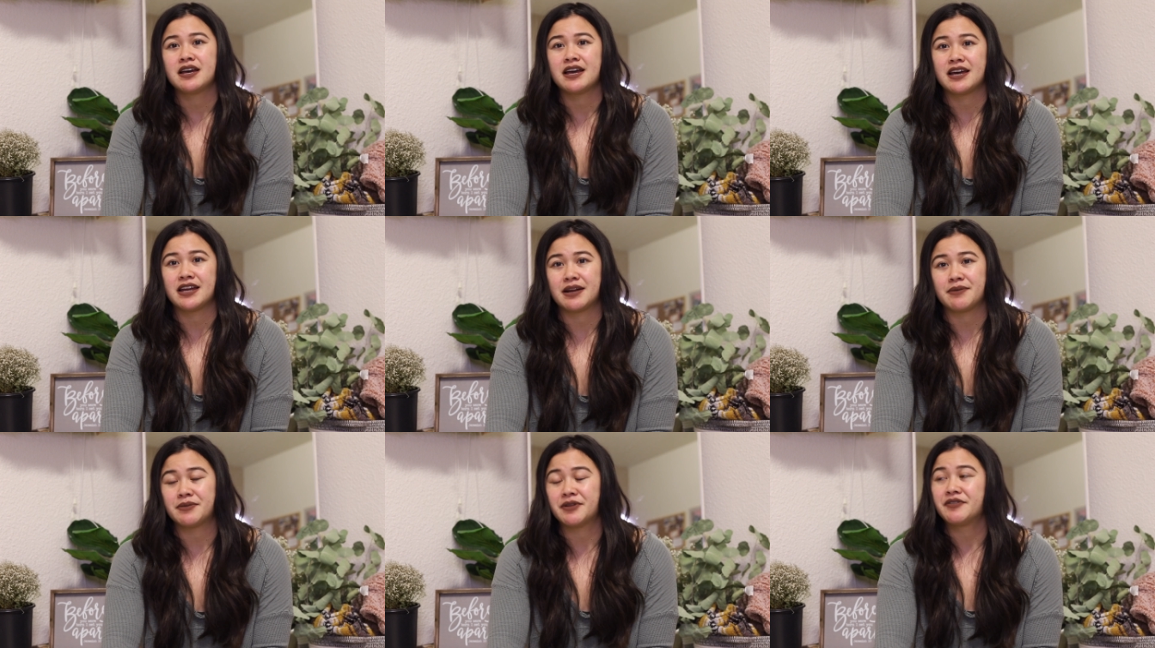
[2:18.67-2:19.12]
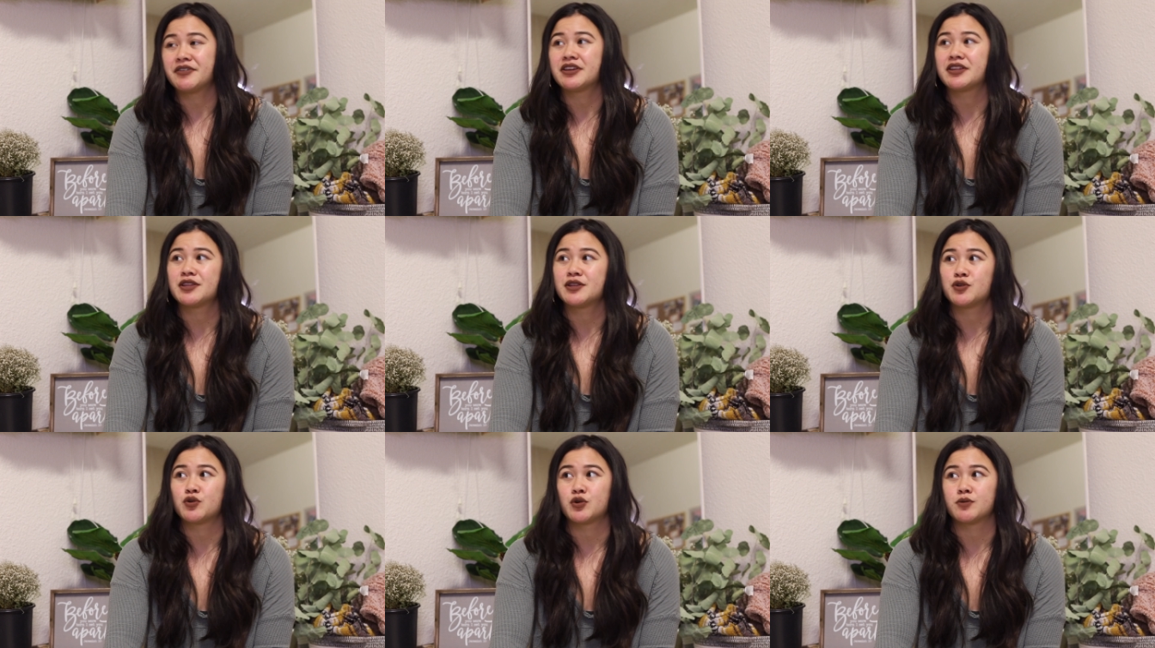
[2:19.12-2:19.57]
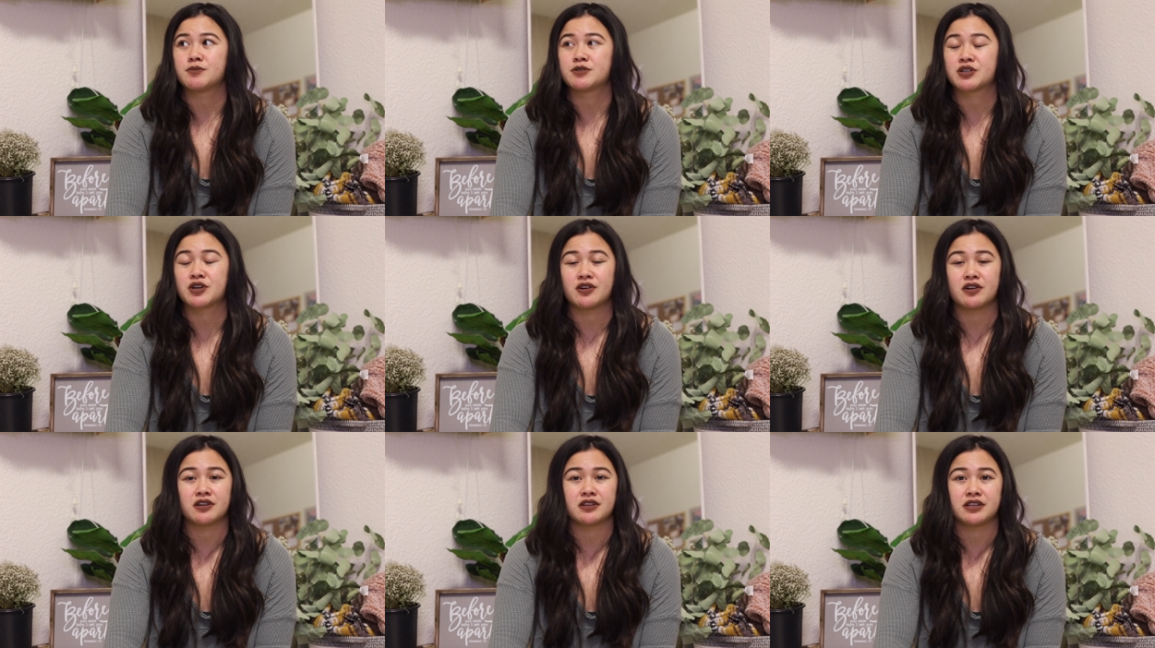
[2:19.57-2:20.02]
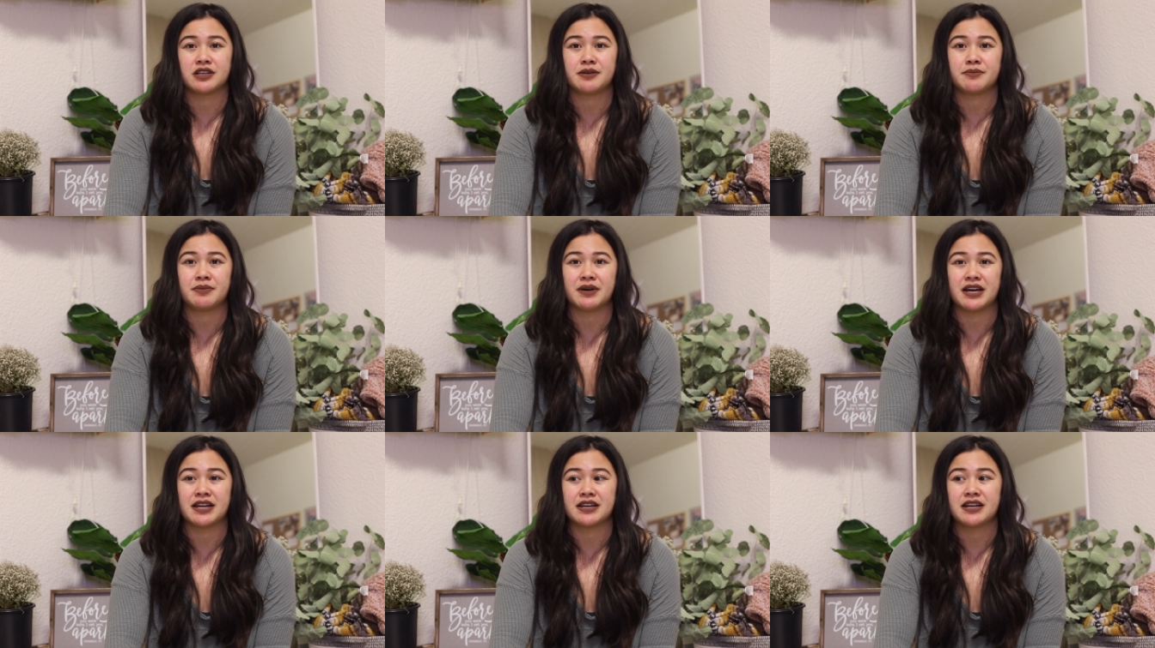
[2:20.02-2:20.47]
and I'm living in the dorms currently,
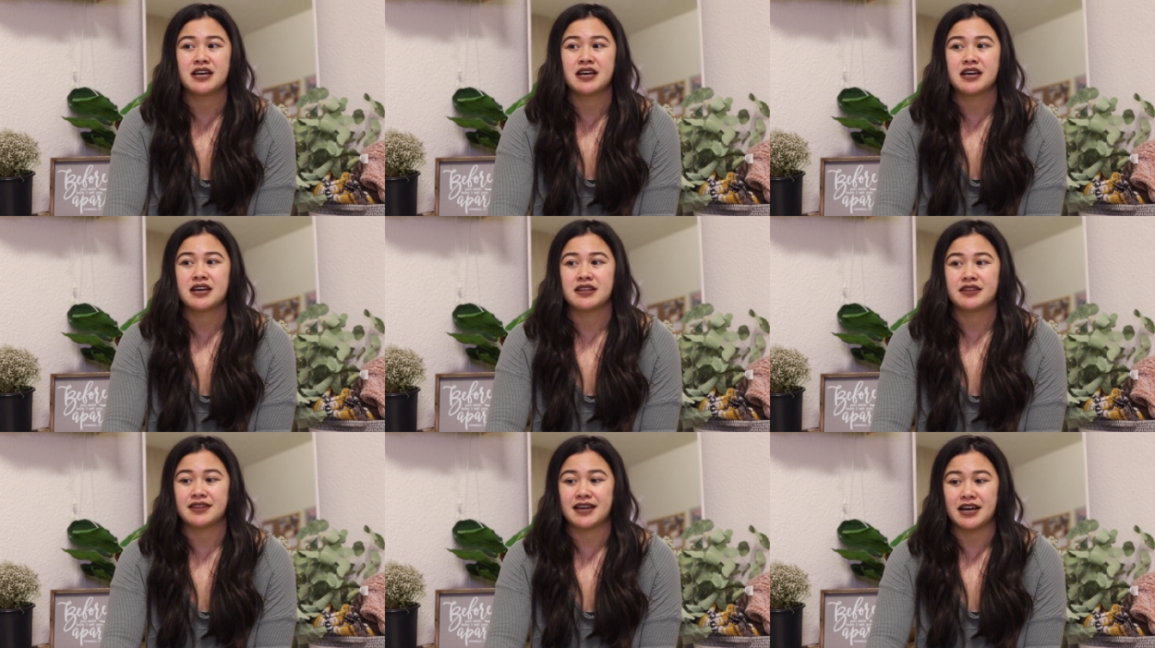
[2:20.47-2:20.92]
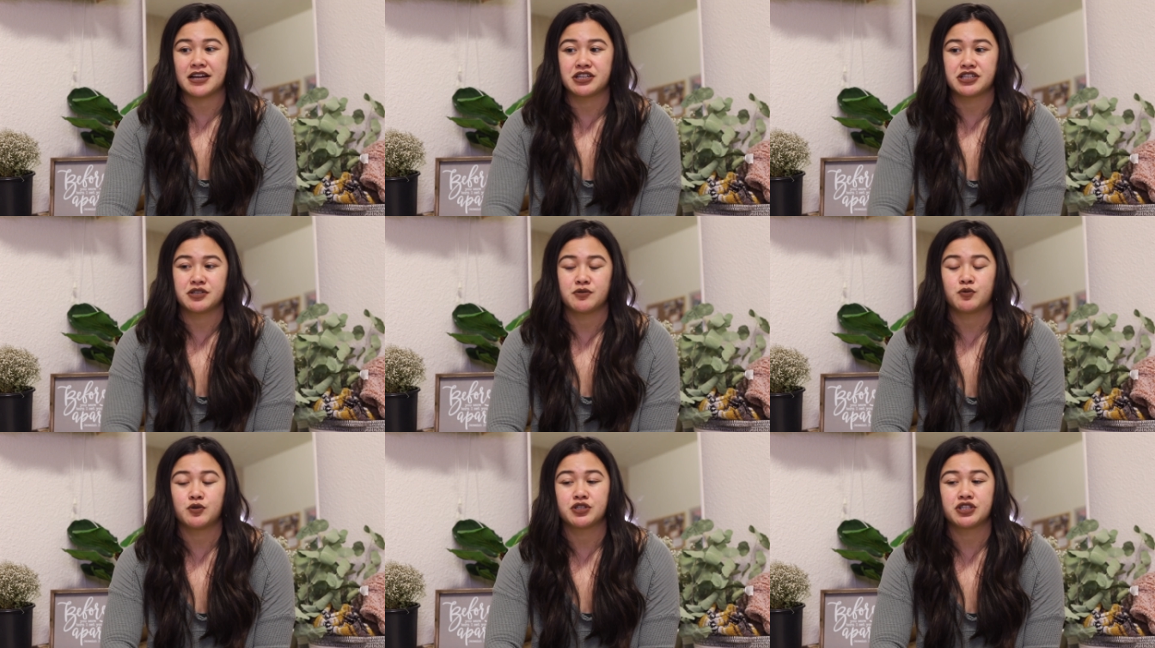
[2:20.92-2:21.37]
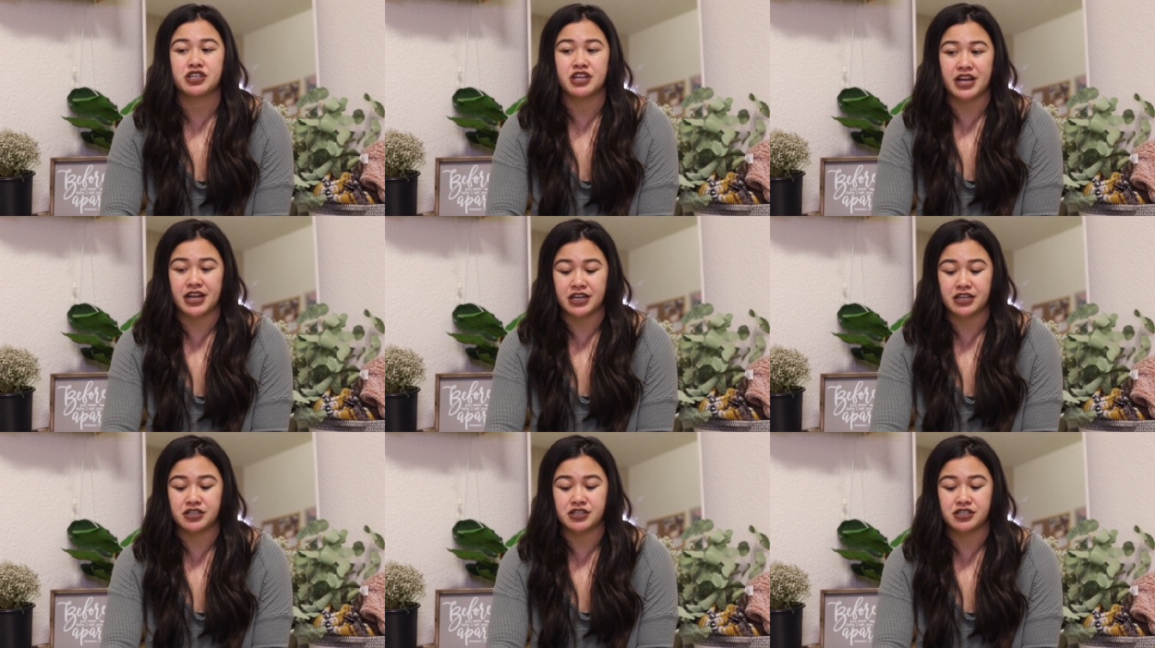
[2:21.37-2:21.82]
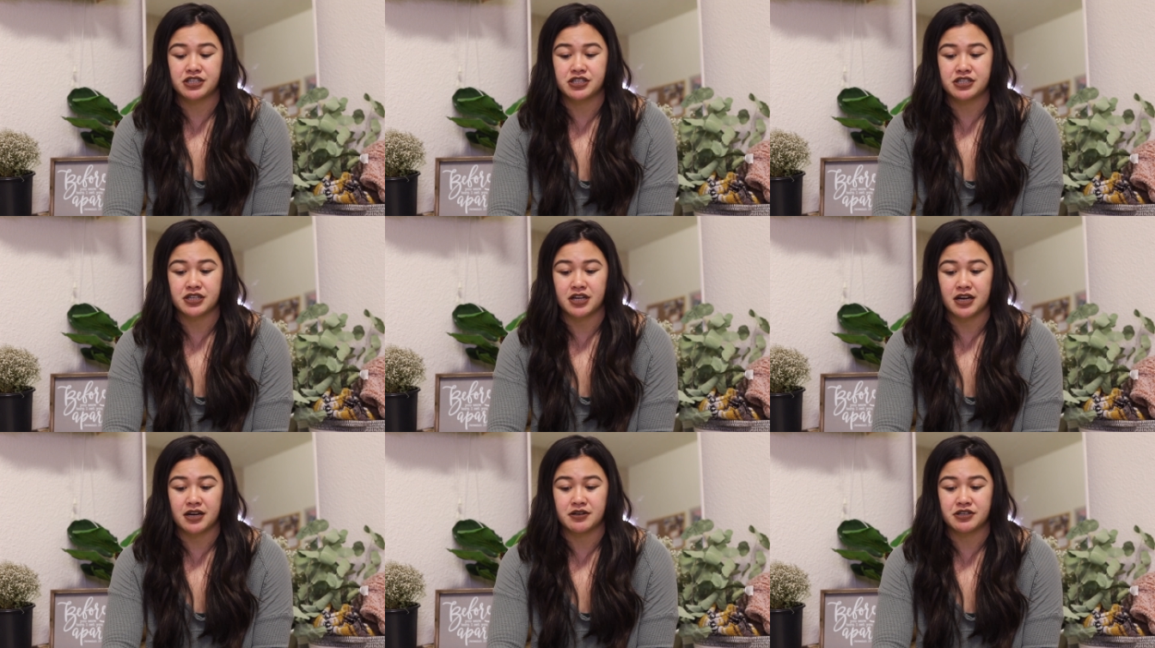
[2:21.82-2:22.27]
but that will
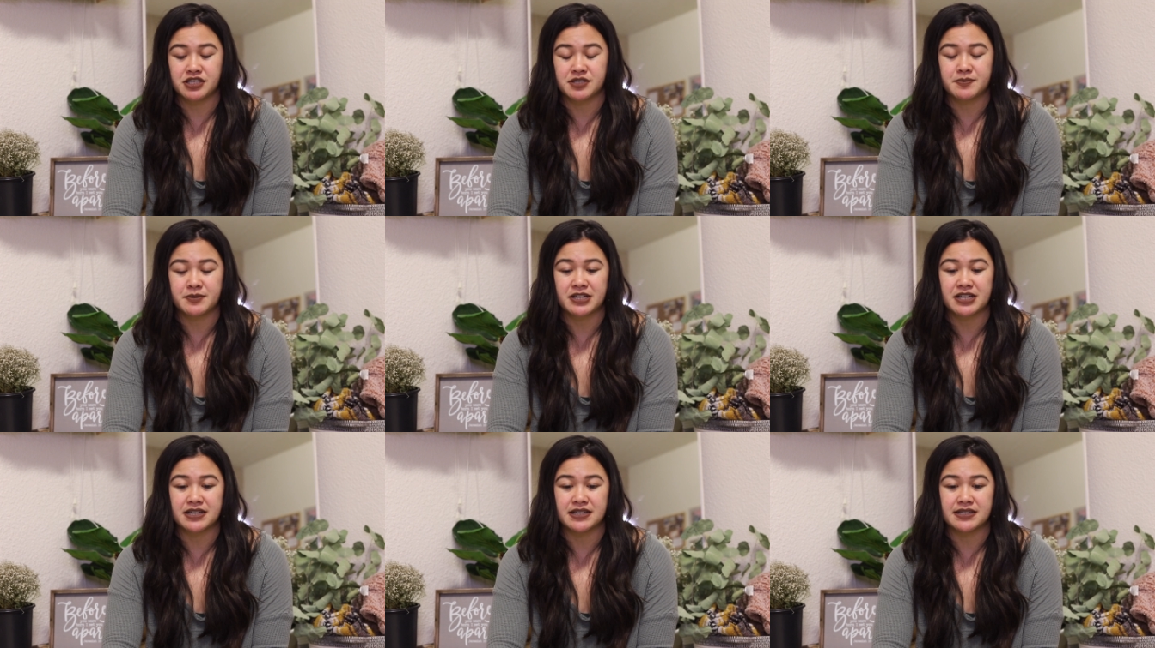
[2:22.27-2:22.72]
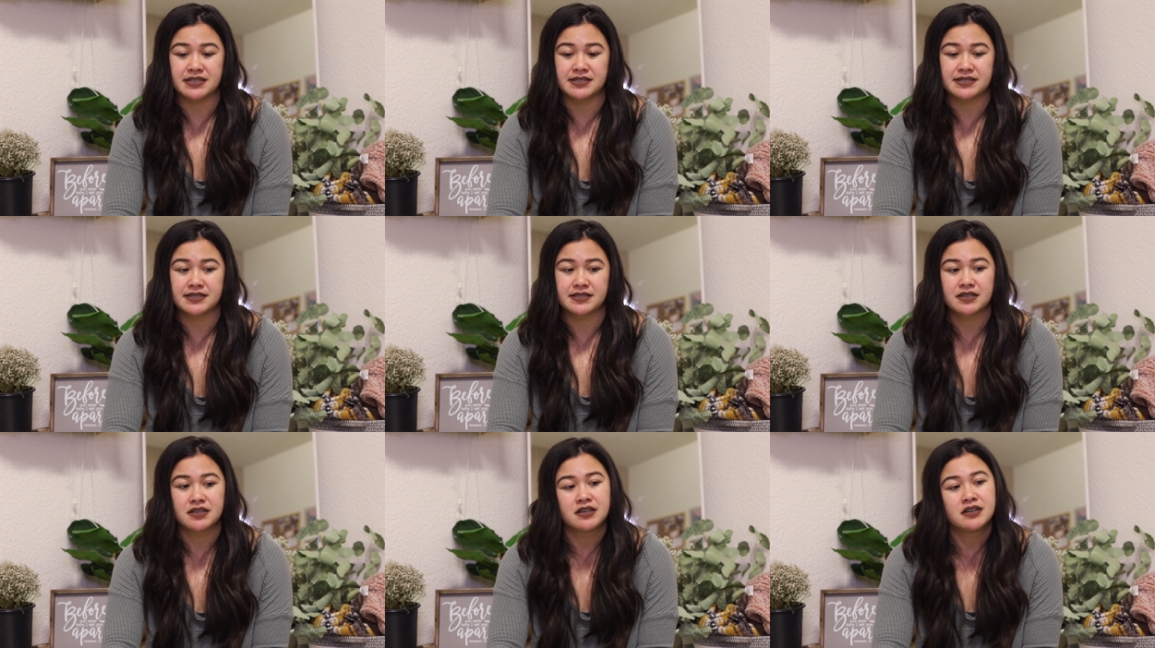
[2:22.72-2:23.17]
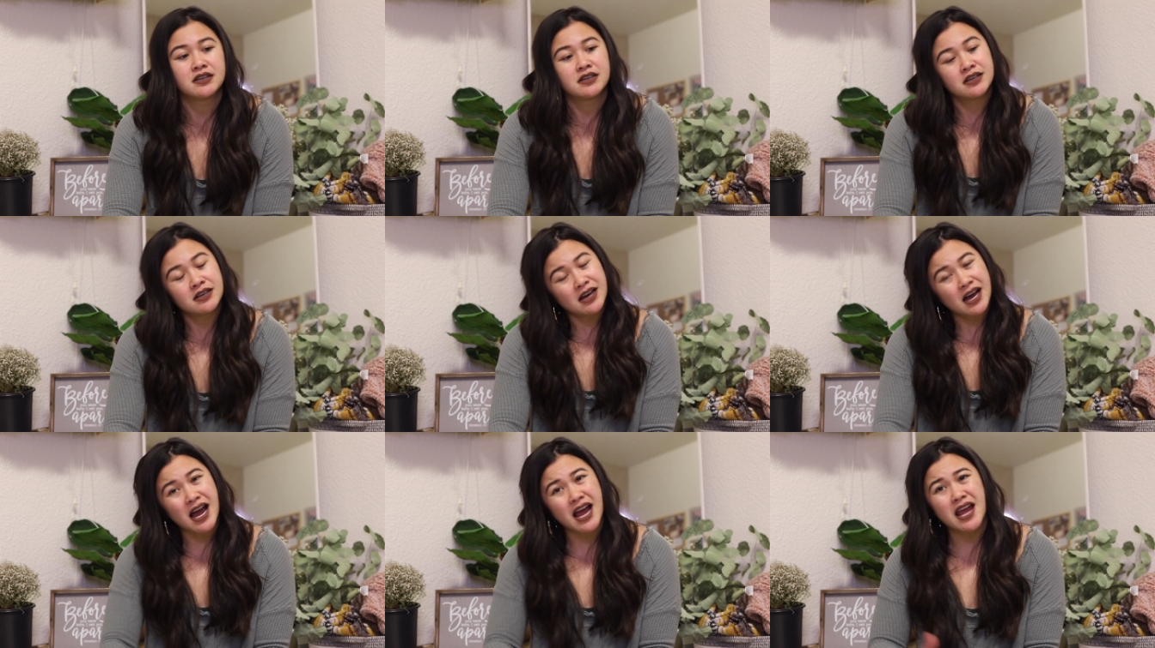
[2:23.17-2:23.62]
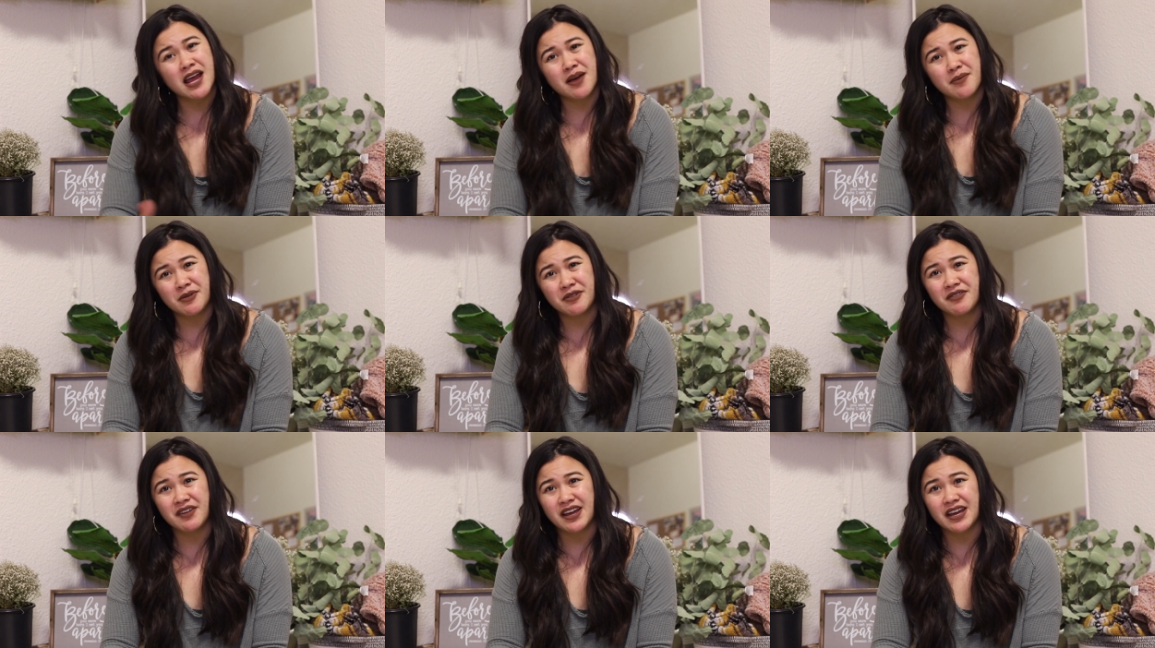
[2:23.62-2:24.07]
change uh, just because I
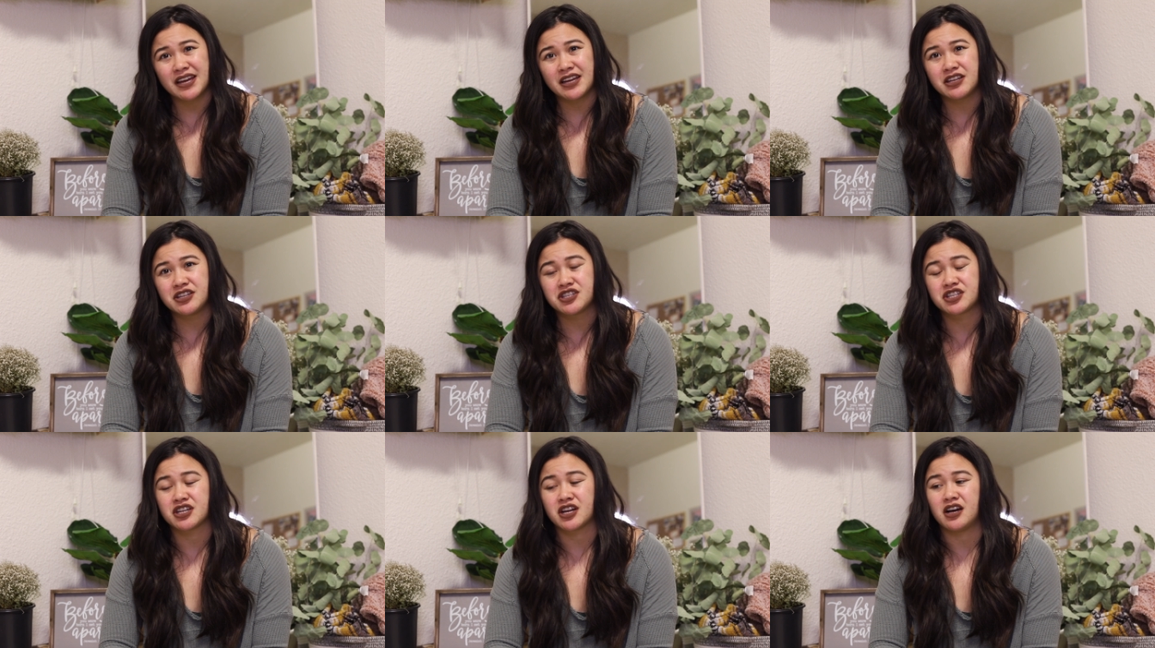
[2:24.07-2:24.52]
am of age.